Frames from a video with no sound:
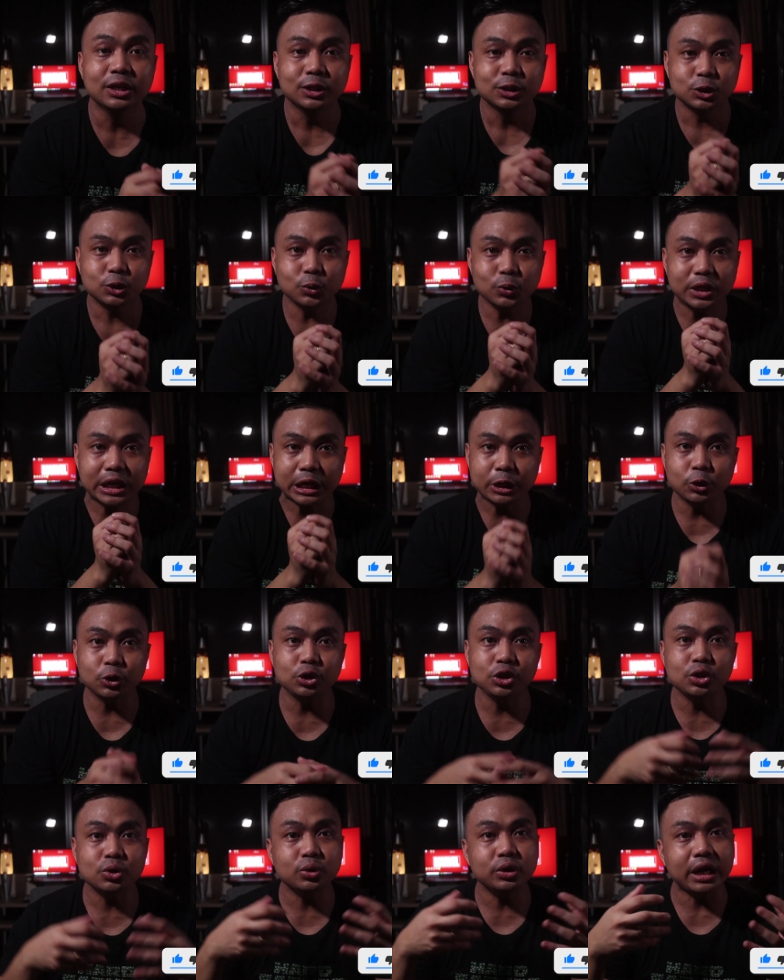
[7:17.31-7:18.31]
So,
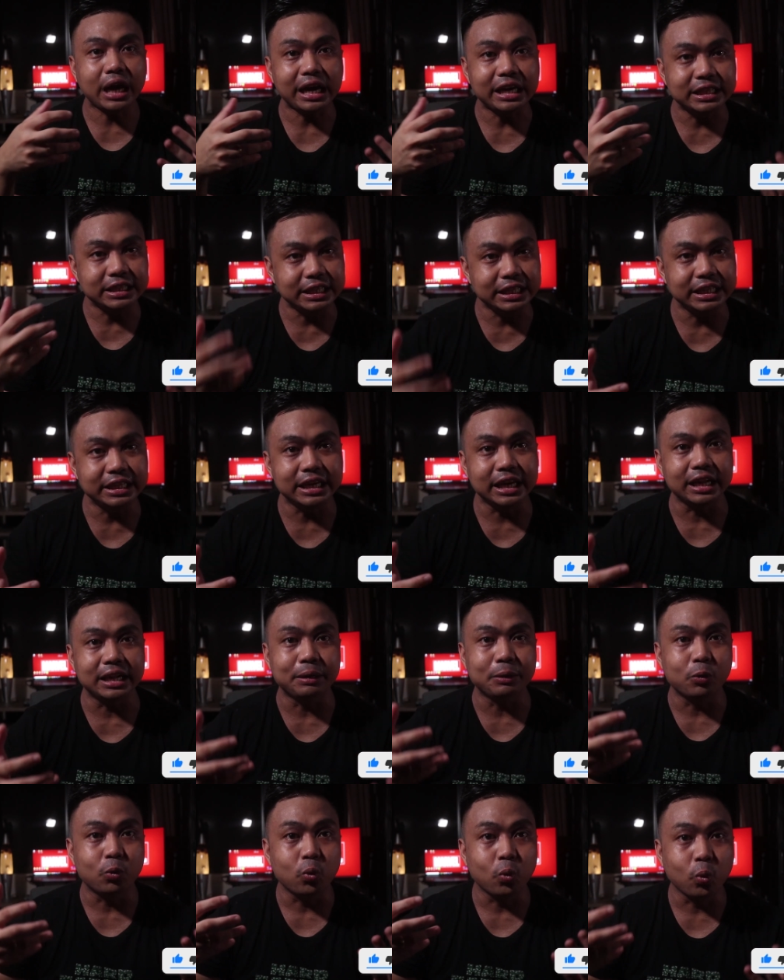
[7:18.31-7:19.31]
ganun yung ideal
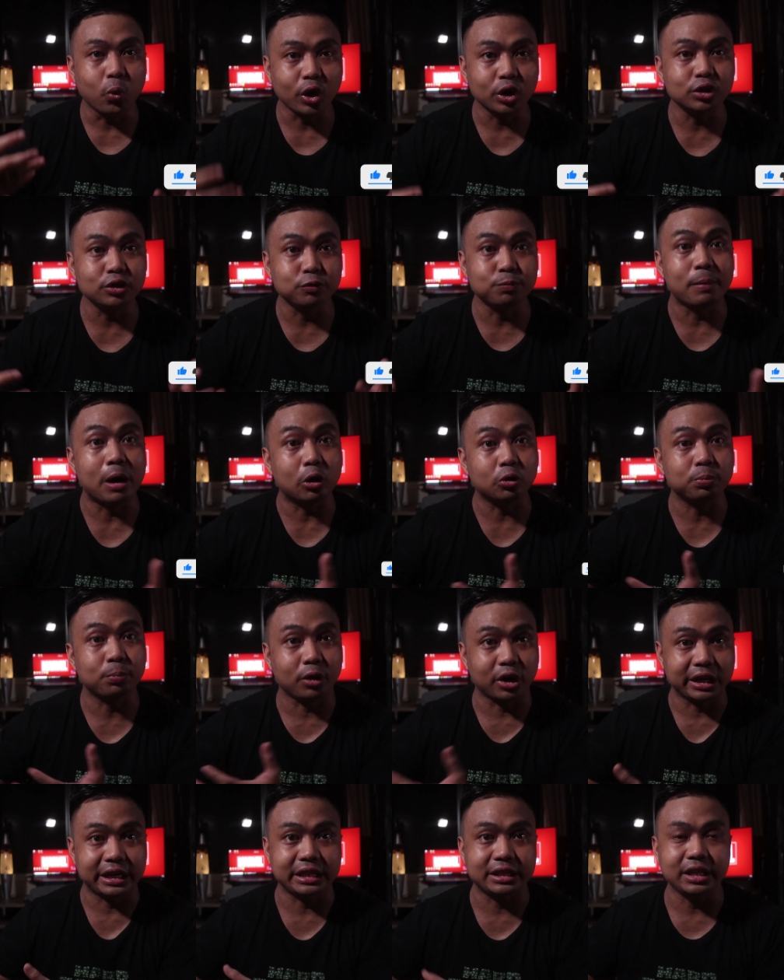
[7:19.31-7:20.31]
word of mouth
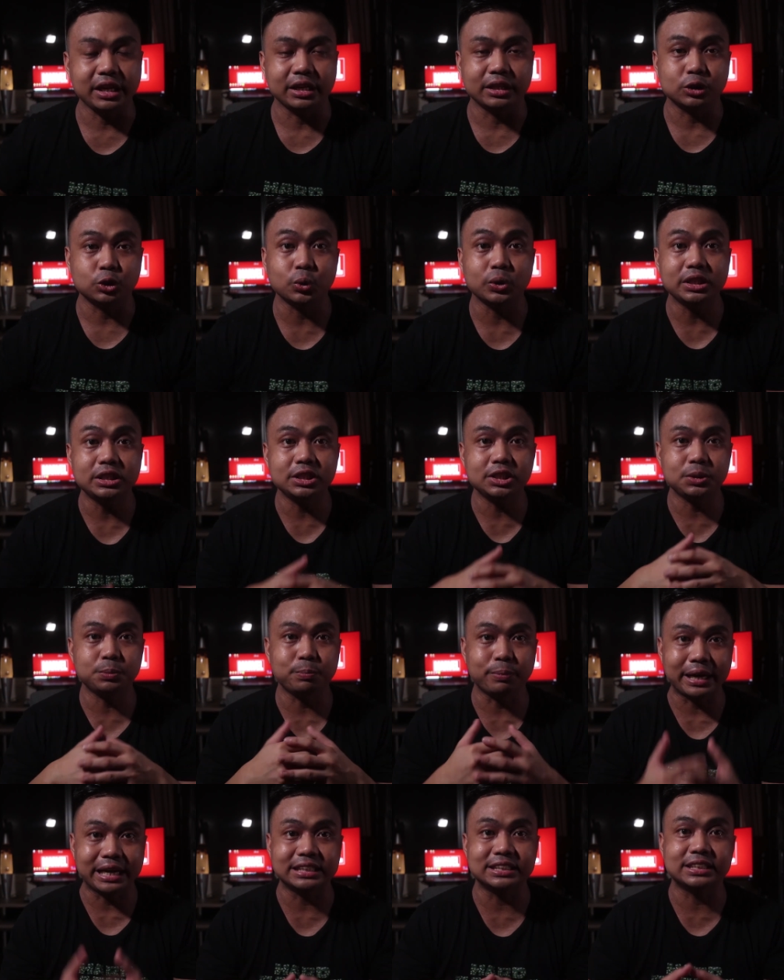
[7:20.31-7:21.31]
marketing. So, it
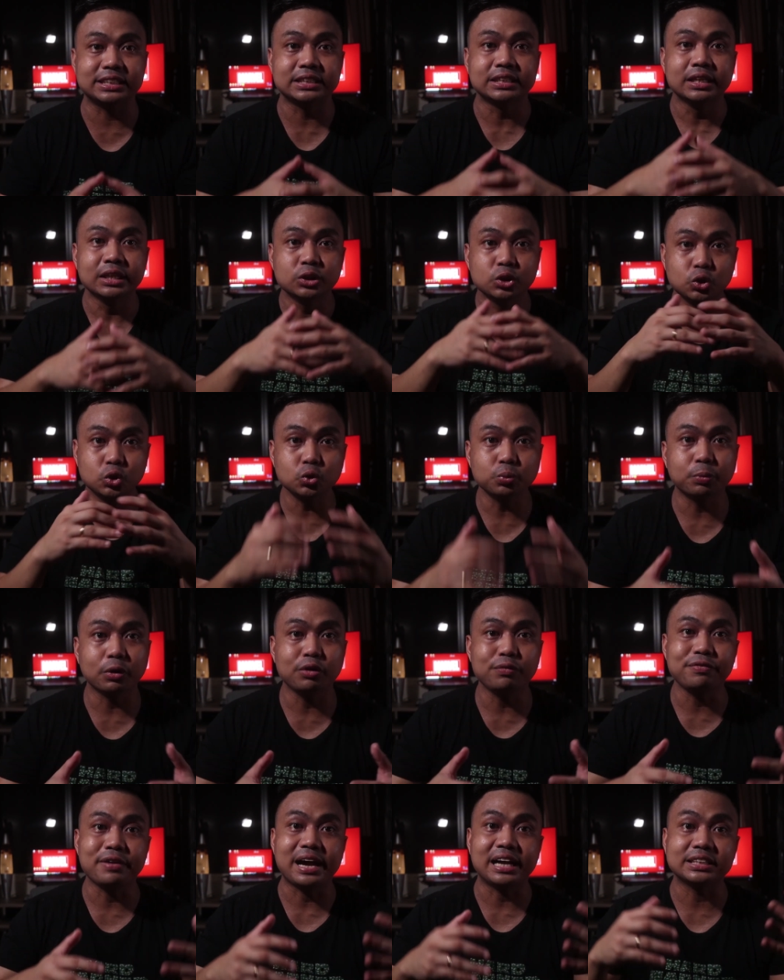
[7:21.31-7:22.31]
spreads
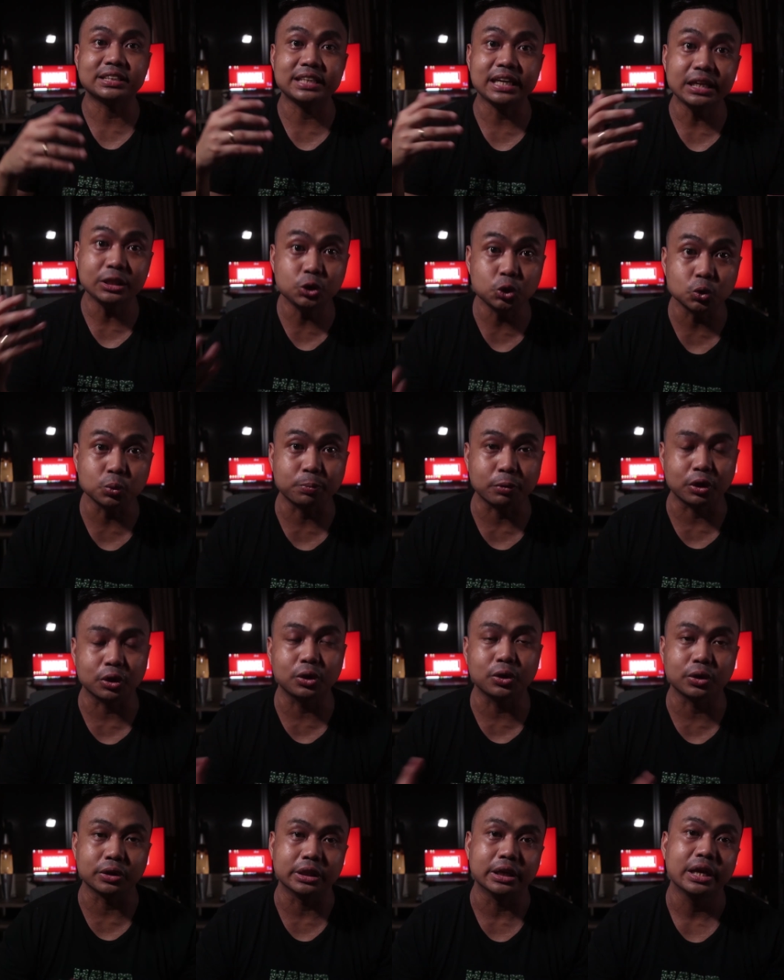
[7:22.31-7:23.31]
super fast and super
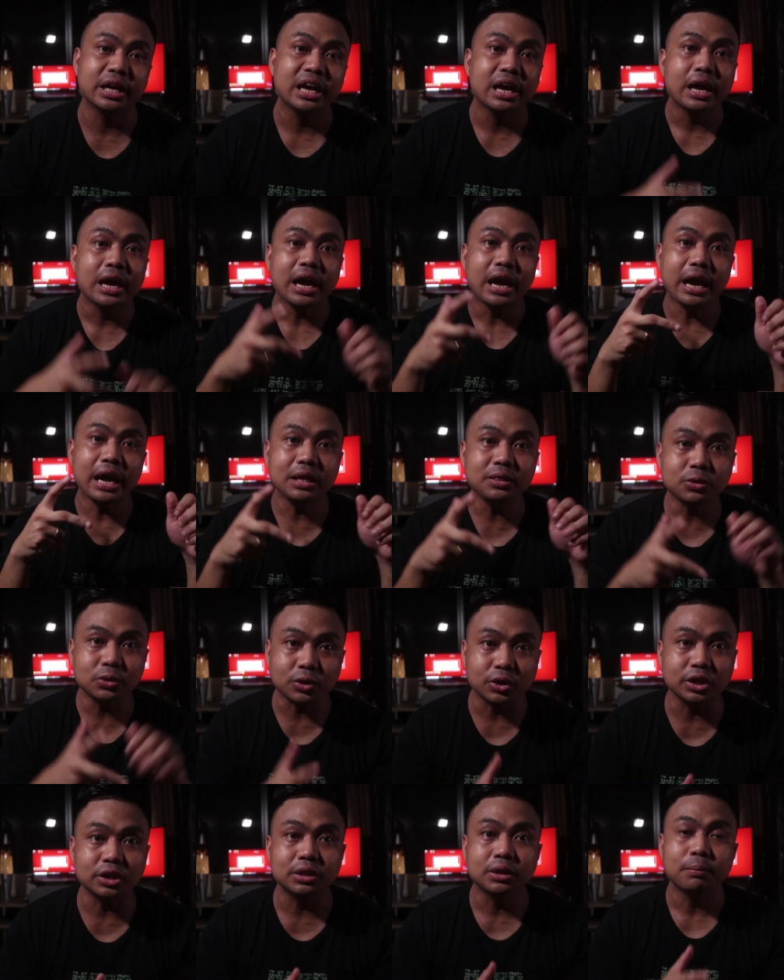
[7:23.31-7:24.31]
good. And
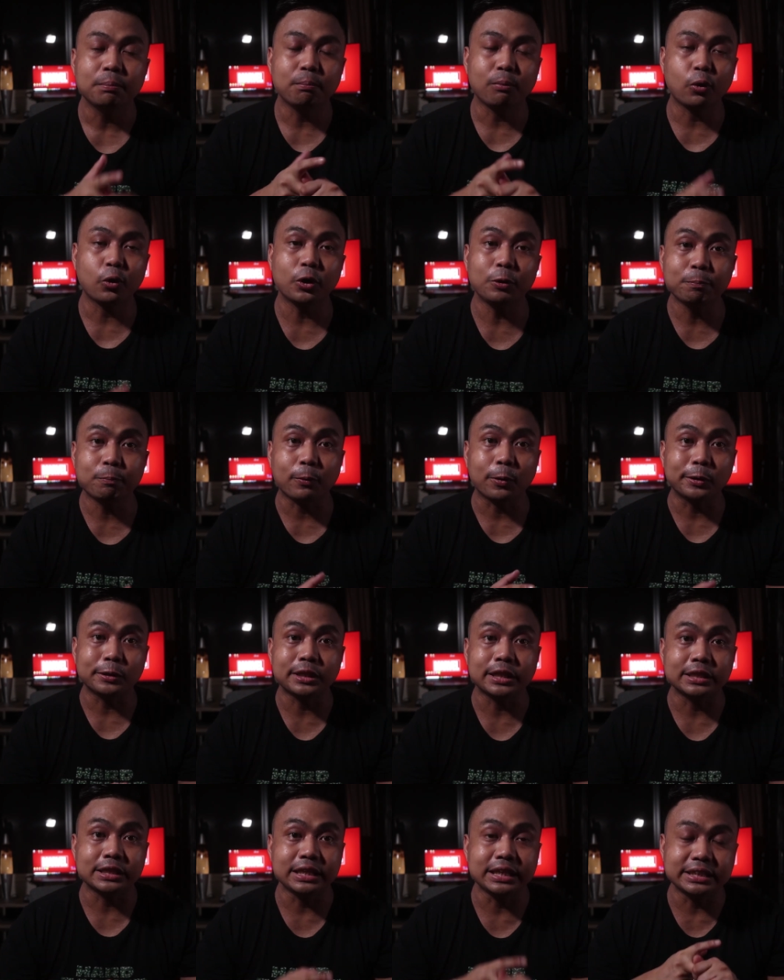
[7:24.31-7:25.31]
third, more
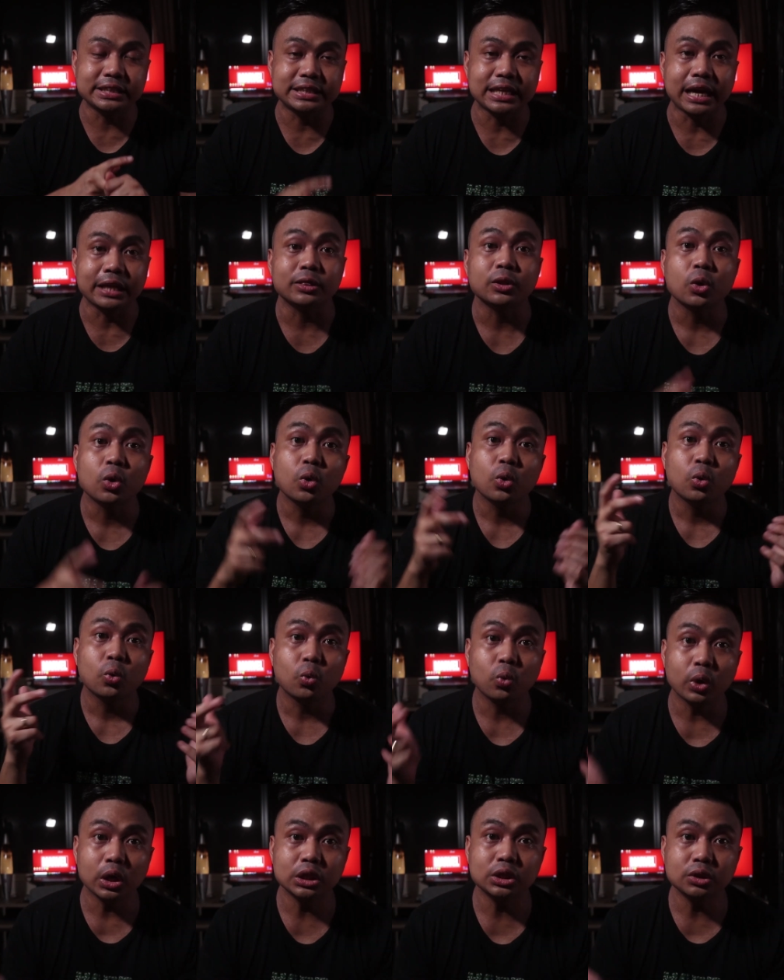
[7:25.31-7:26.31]
importantly, is that
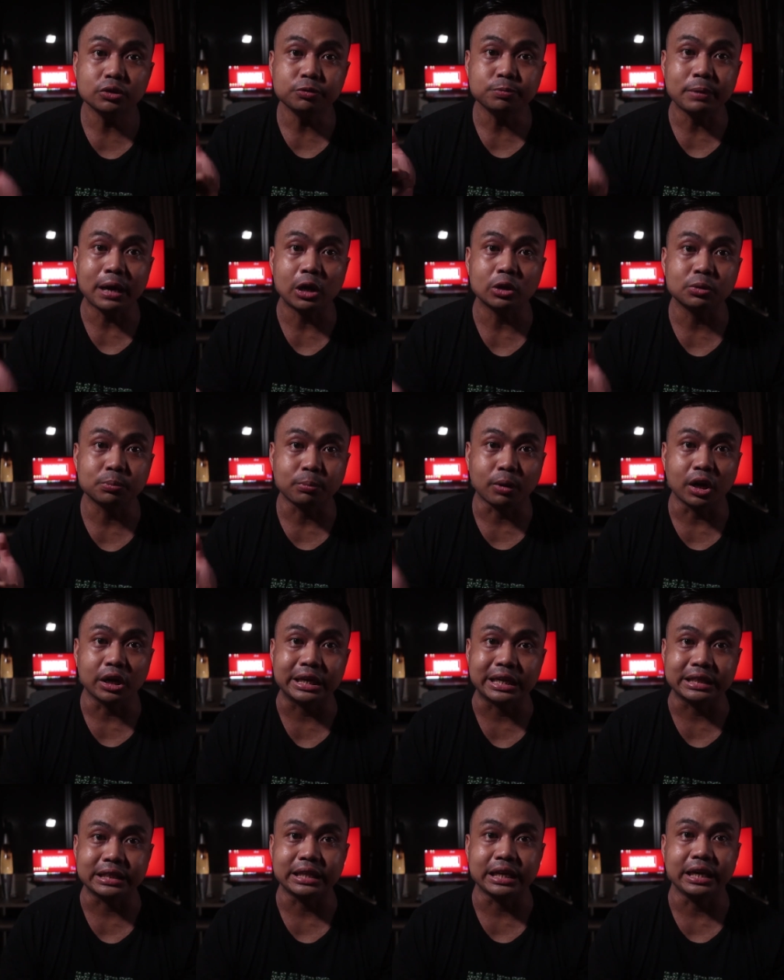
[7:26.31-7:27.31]
word of mouth
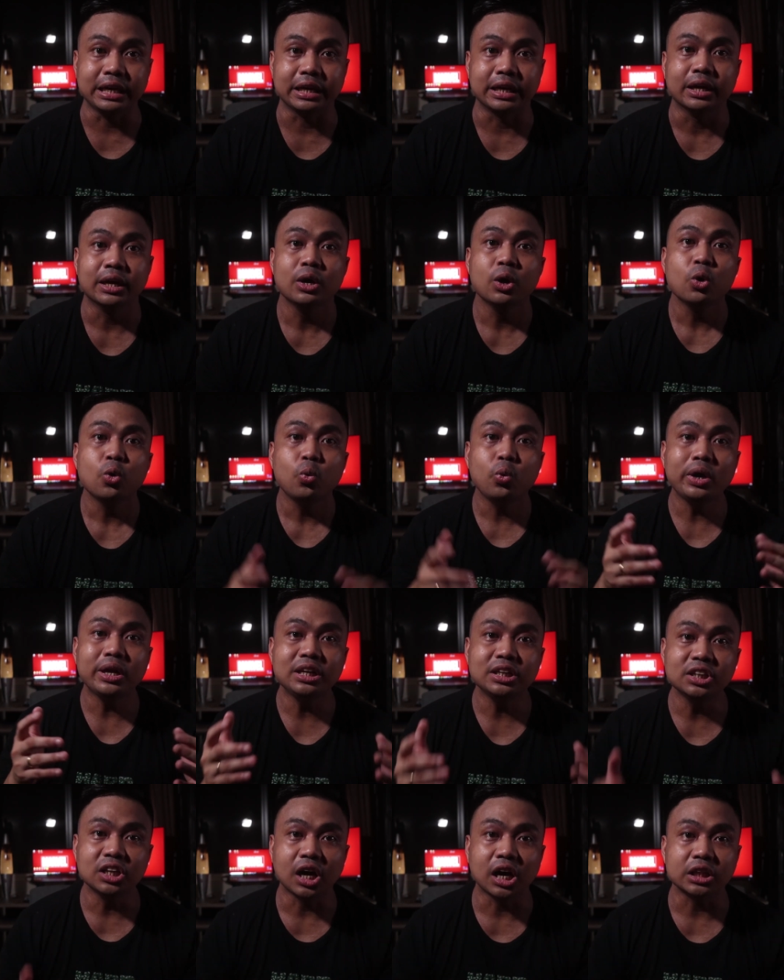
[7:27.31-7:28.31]
marketing
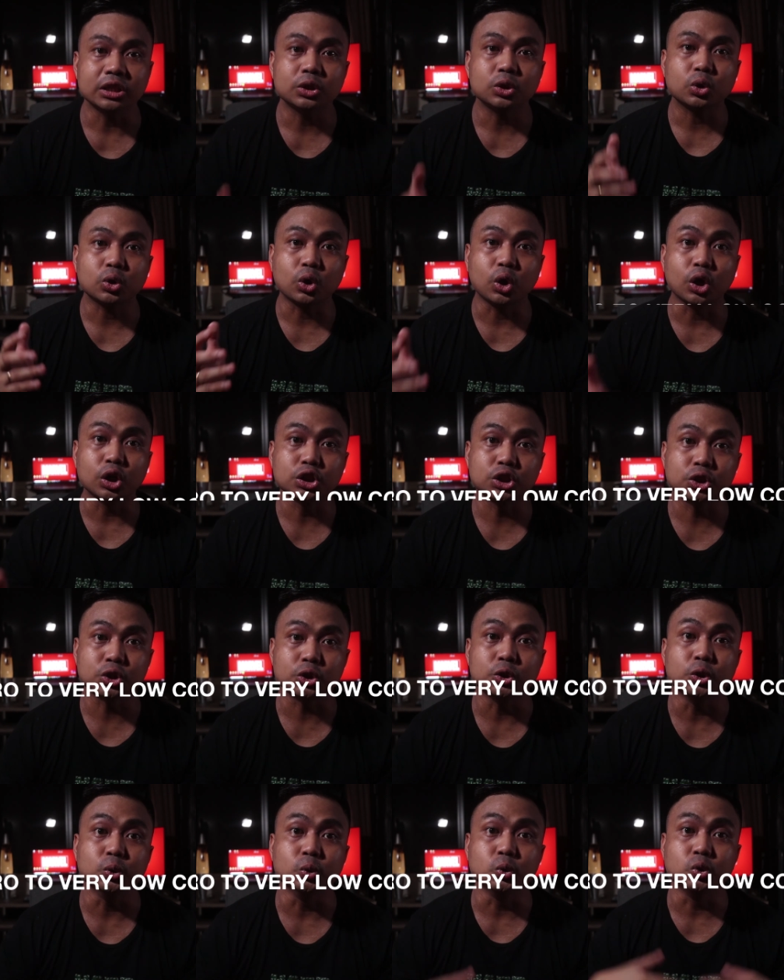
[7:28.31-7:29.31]
will not
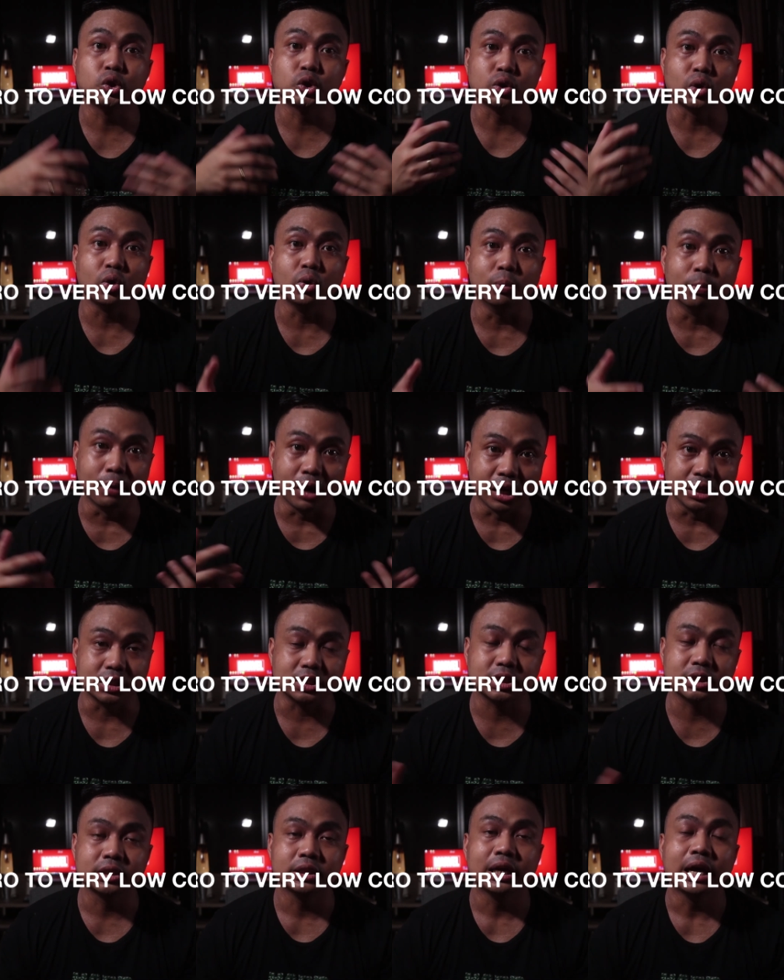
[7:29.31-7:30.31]
cost you so
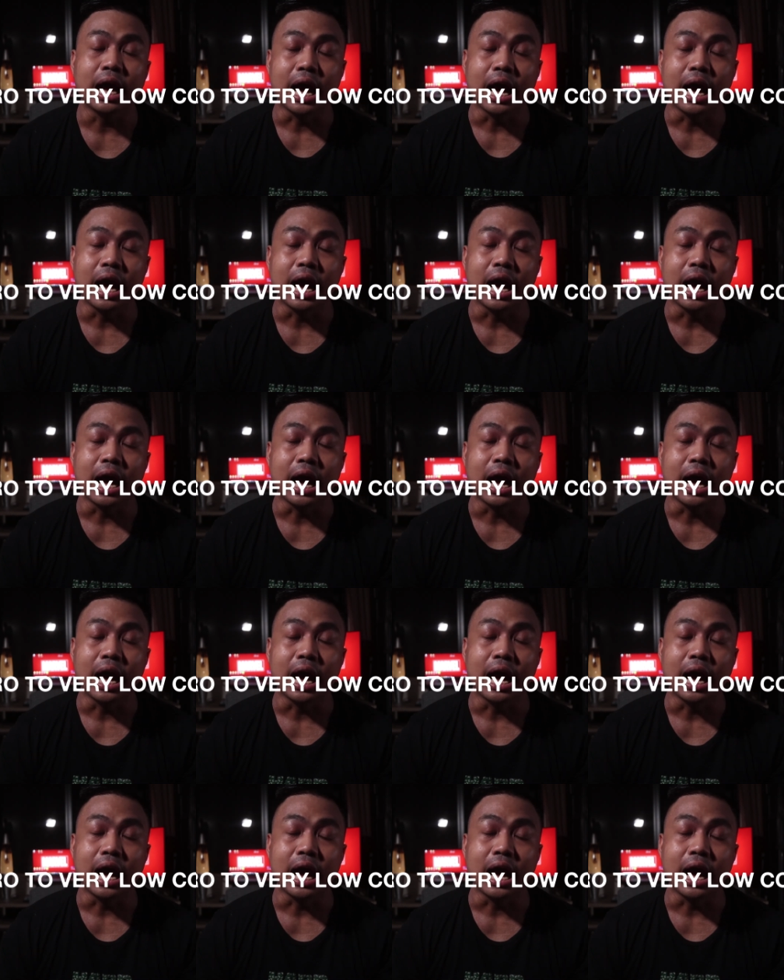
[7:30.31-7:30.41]
much.